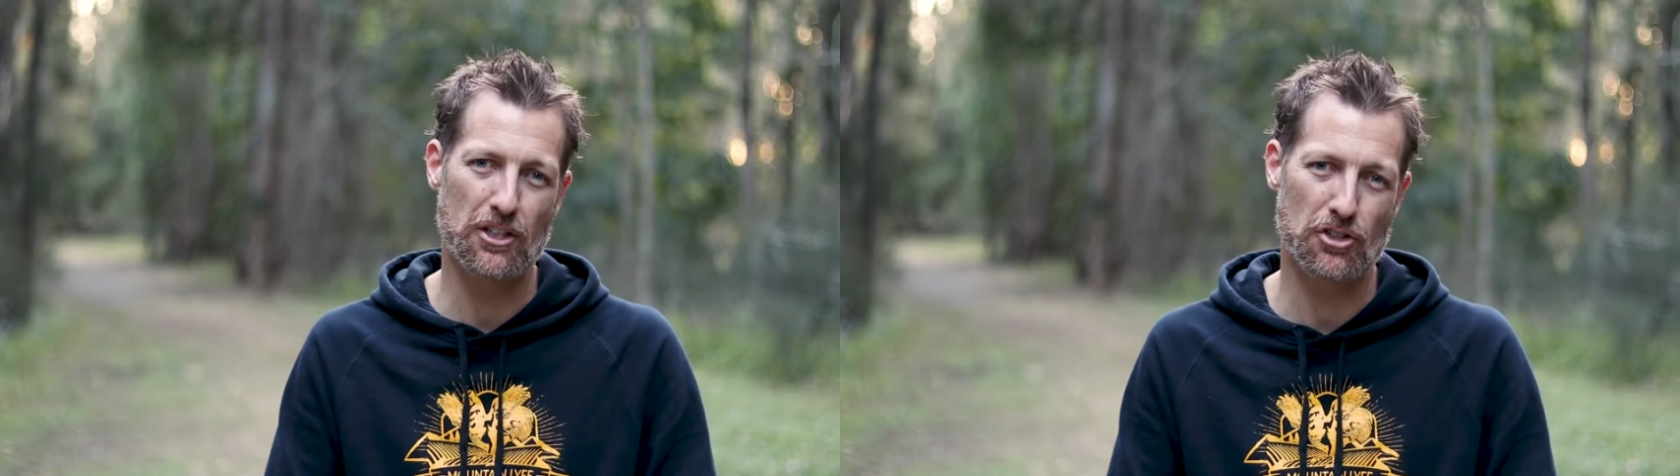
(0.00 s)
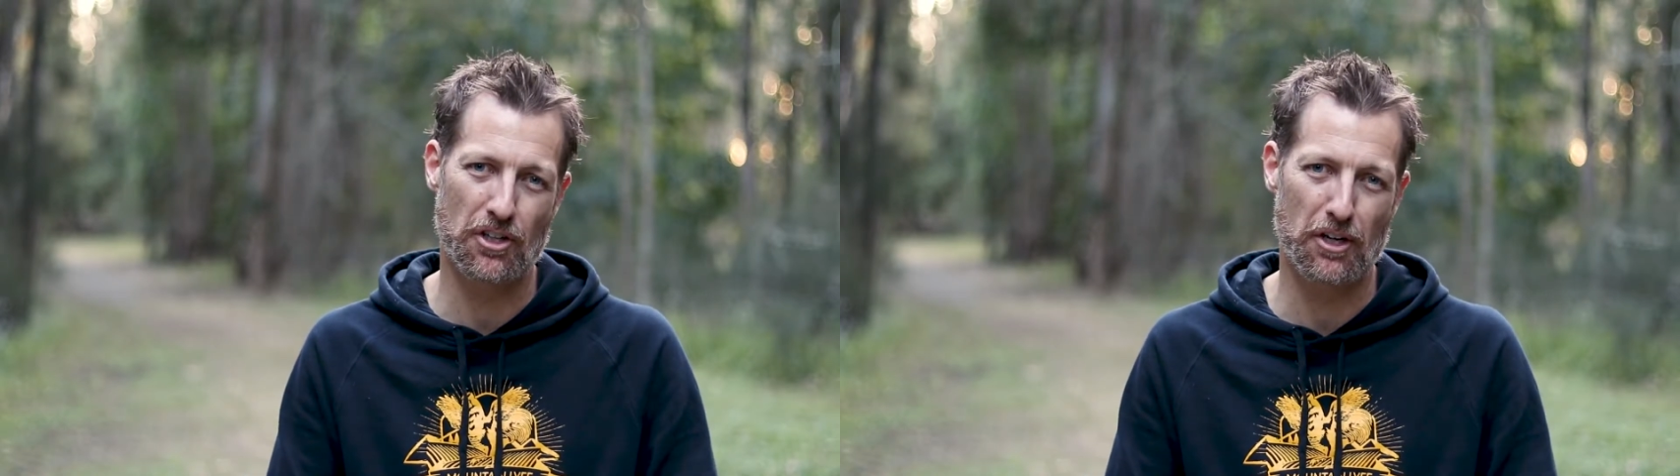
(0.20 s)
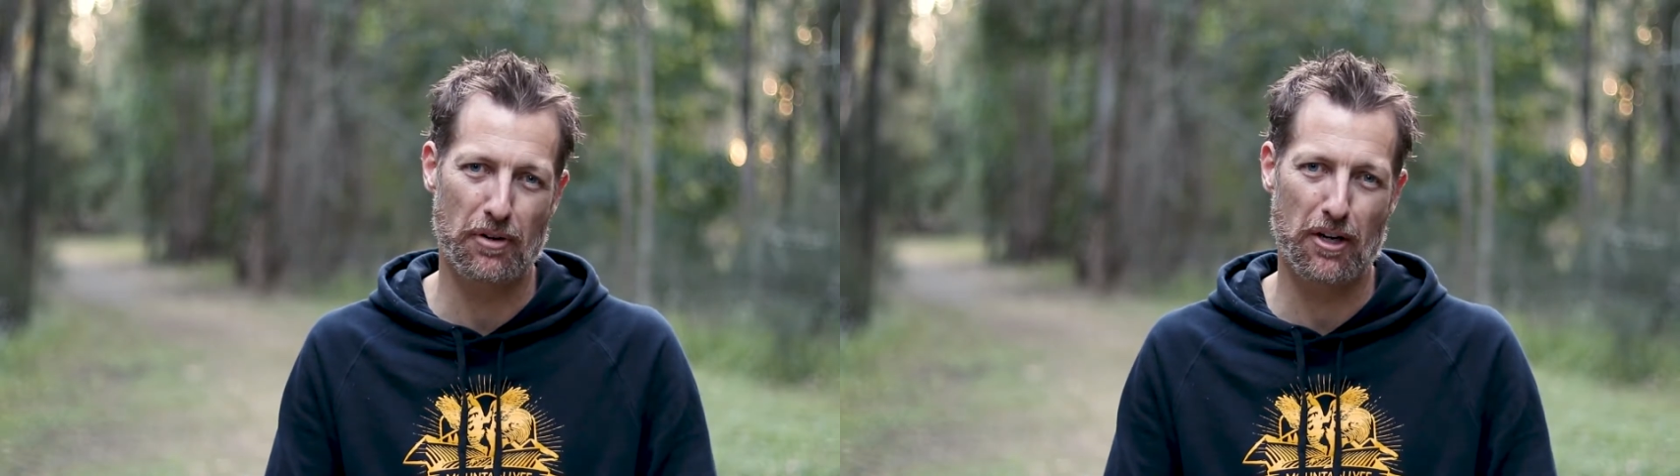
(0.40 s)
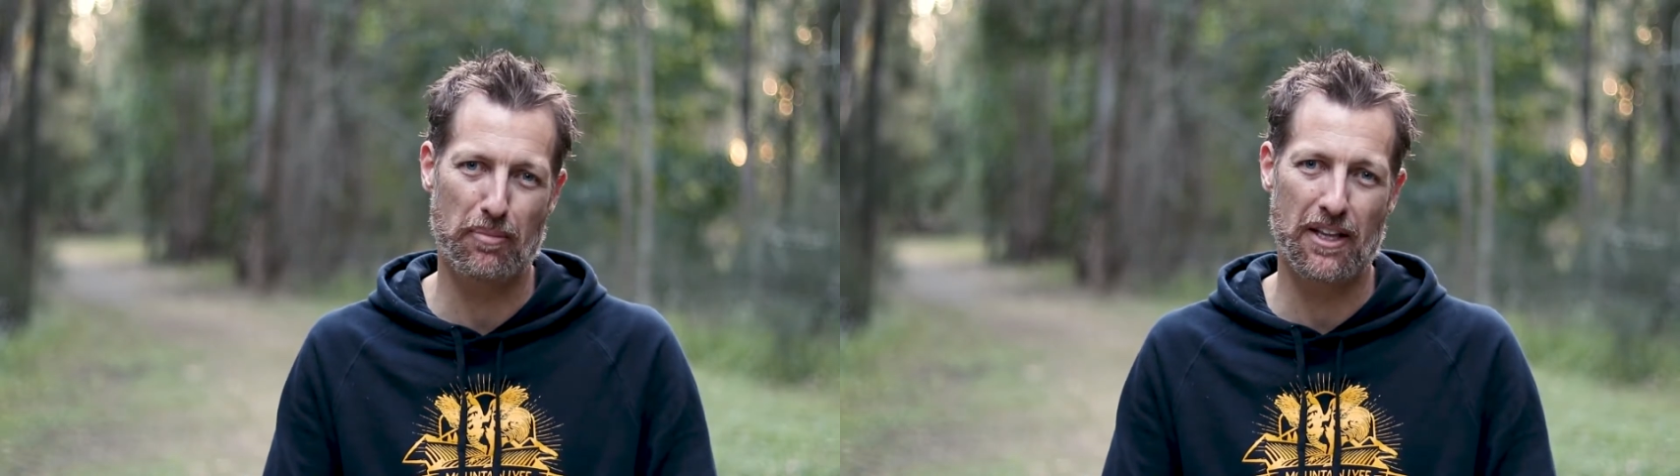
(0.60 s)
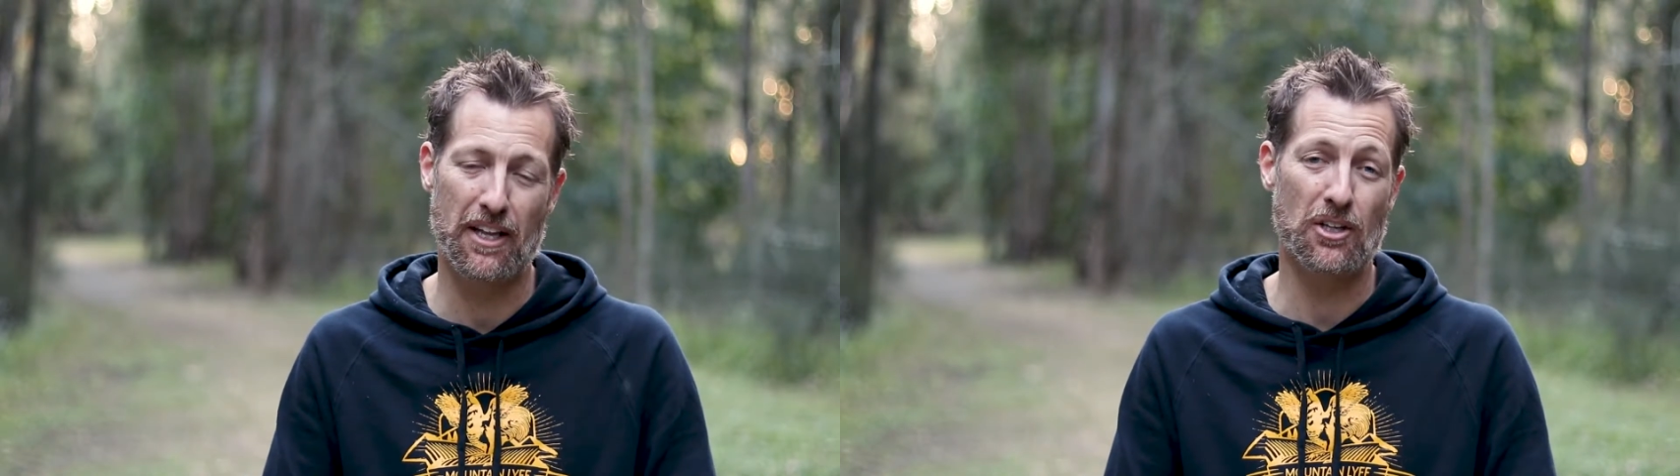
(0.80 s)
strongly
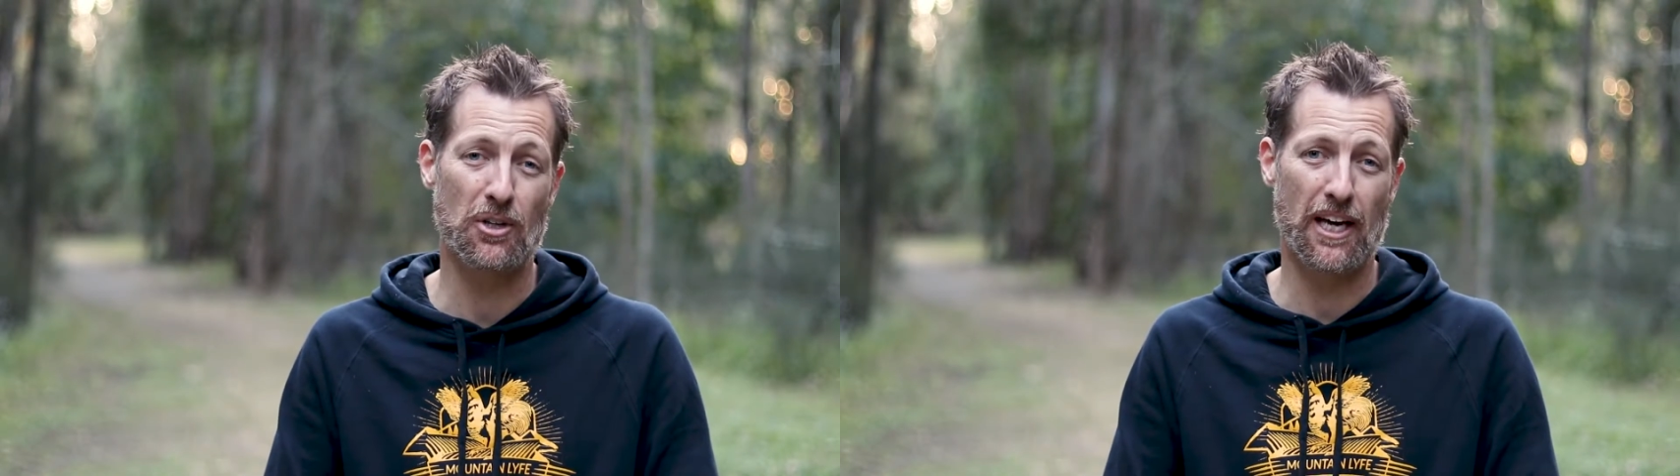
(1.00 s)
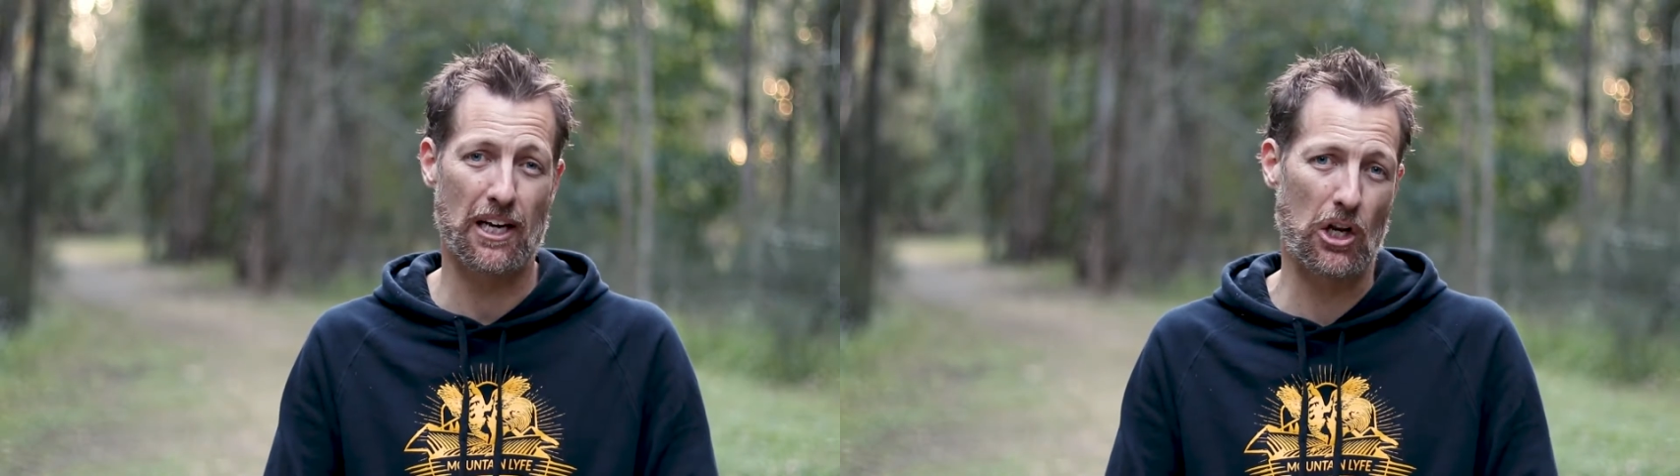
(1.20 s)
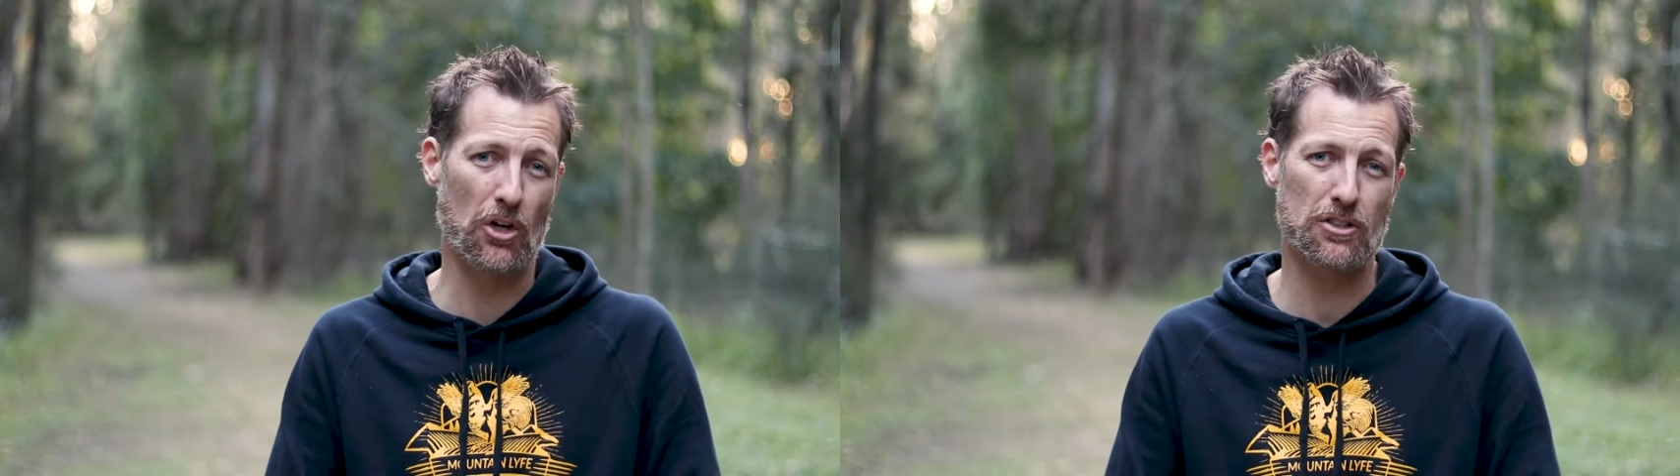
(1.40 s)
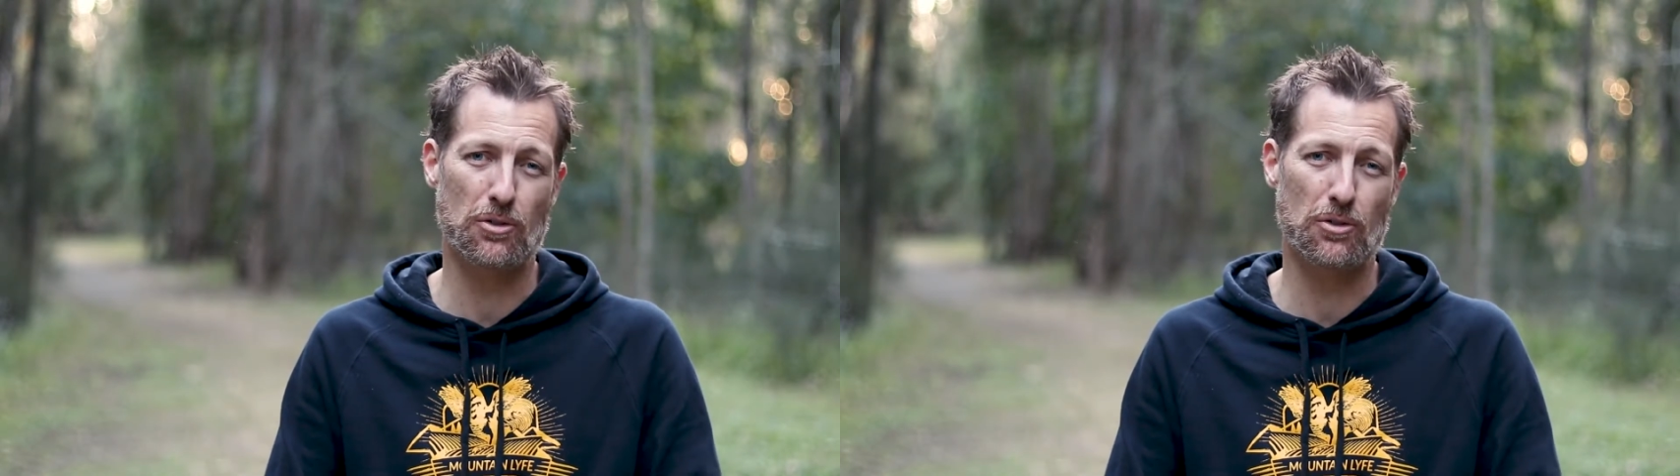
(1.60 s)
recommend that you get along